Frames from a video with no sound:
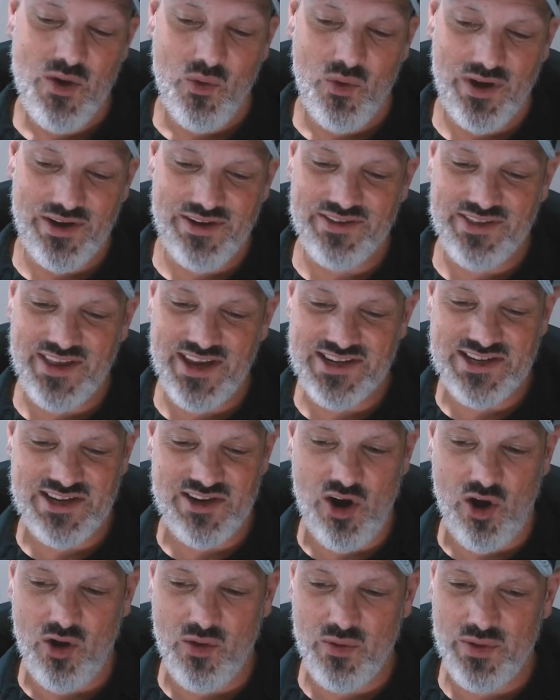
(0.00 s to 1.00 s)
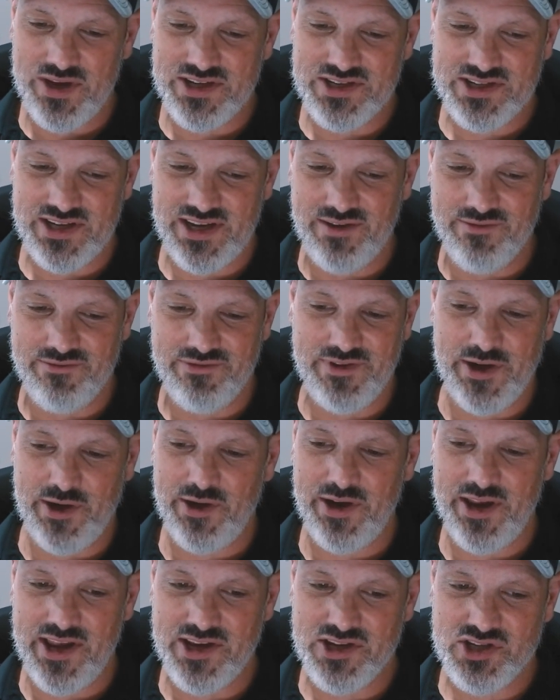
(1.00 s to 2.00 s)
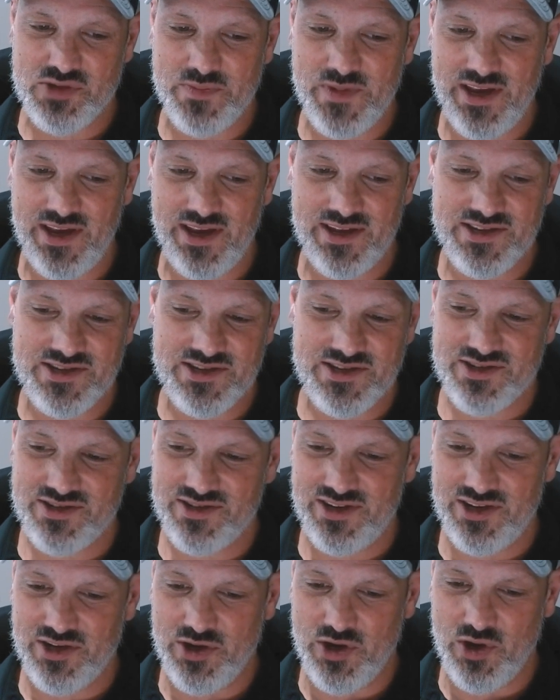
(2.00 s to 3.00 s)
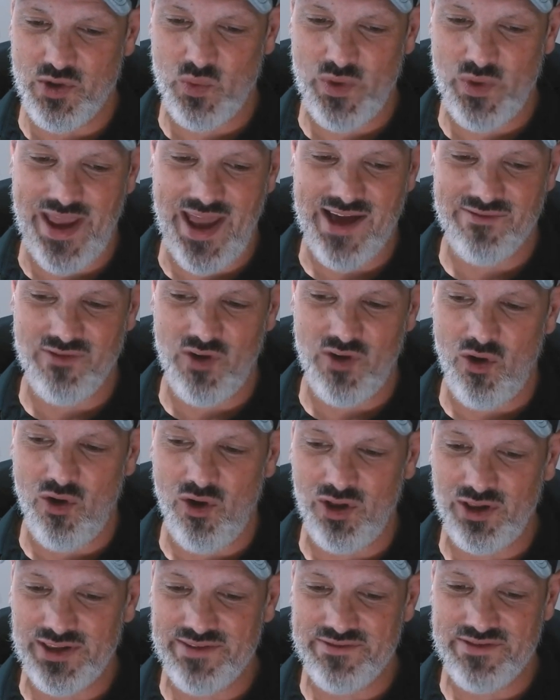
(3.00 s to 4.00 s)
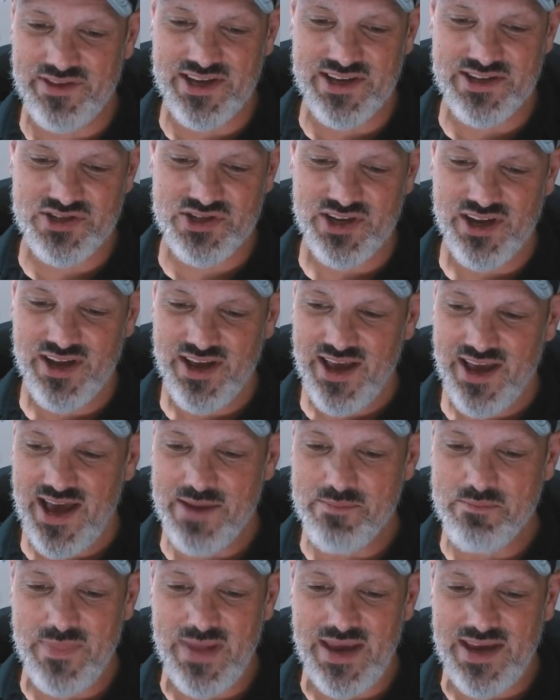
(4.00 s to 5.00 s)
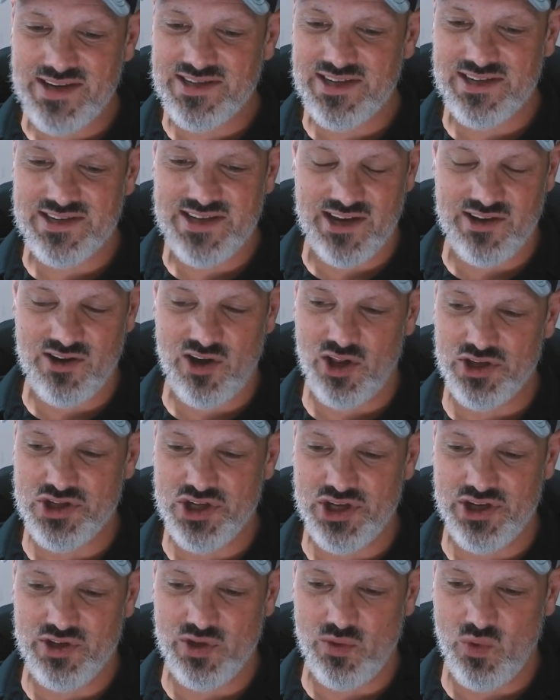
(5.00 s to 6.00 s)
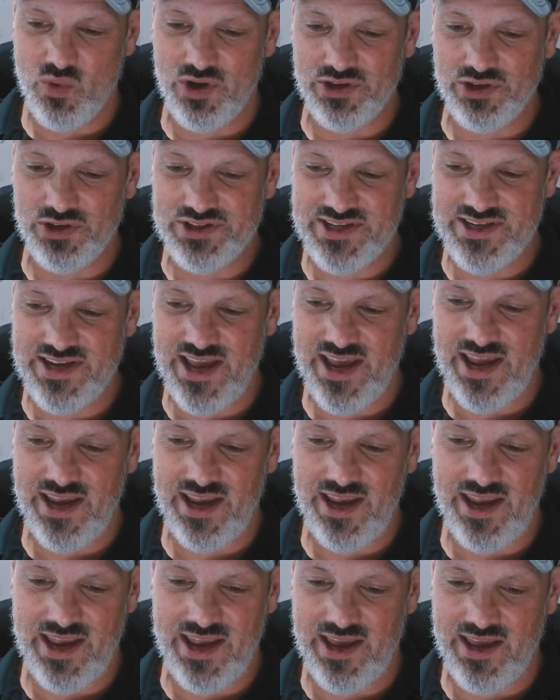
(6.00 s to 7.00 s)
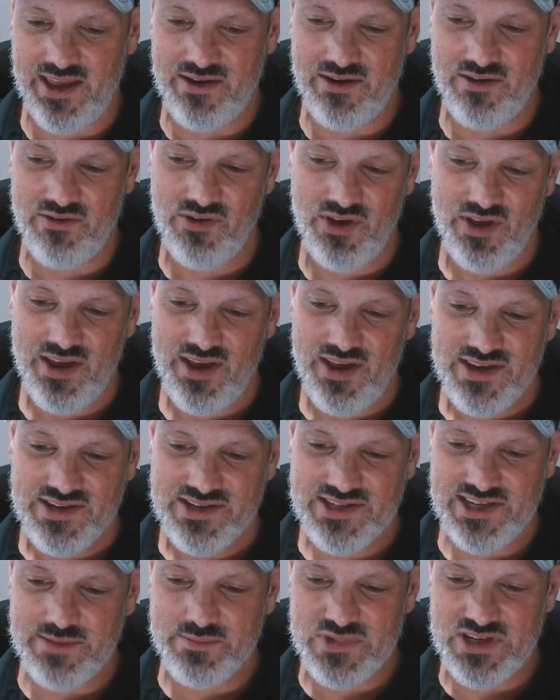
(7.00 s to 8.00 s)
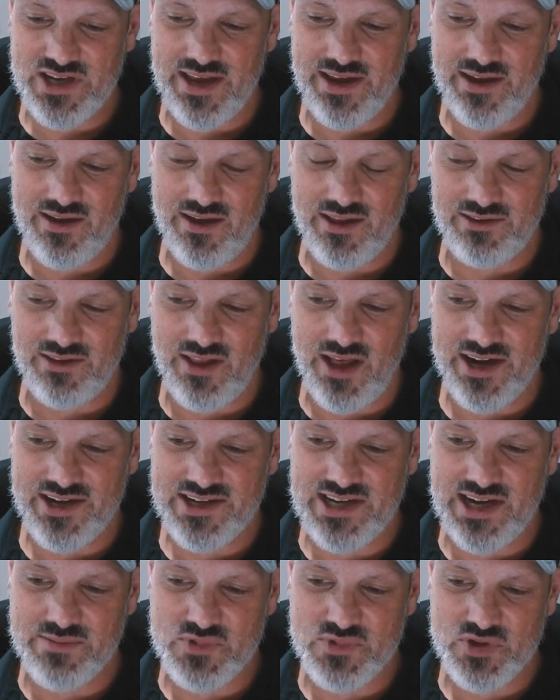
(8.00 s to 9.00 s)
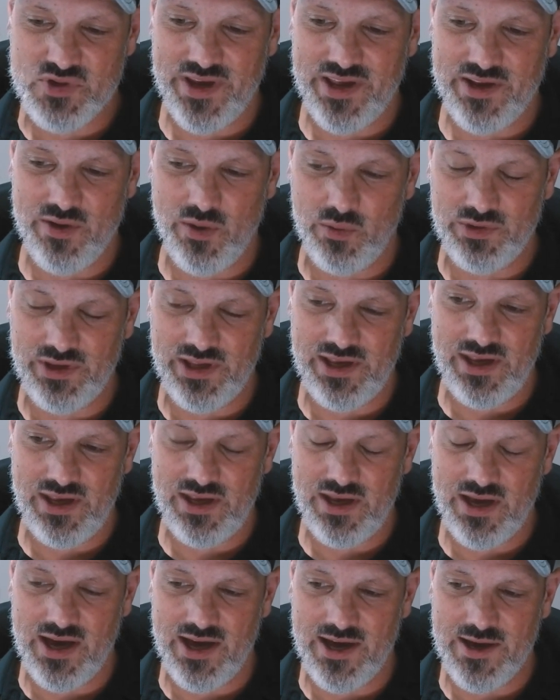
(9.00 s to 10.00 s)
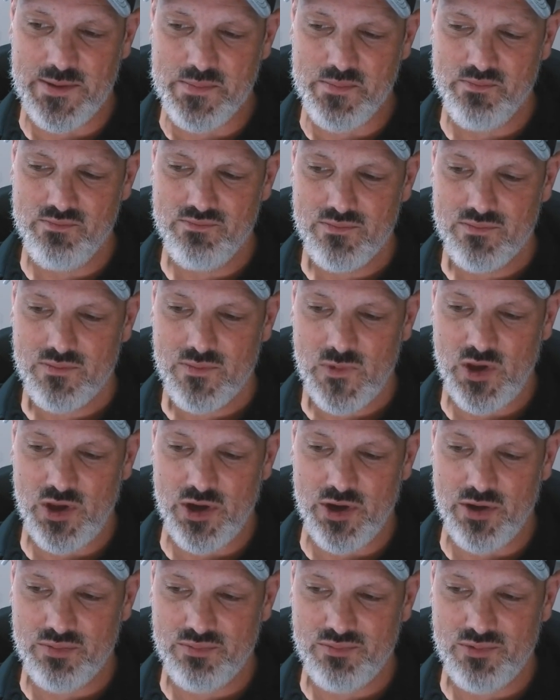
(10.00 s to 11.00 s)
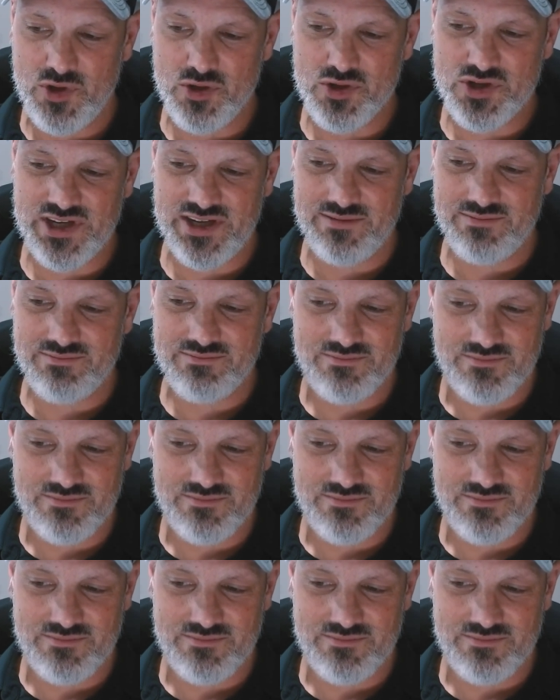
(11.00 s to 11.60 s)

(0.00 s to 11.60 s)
One of the things that always infuriates me is, we have all of this amazing technology in the world today. And seems like a lot of times we can only, use it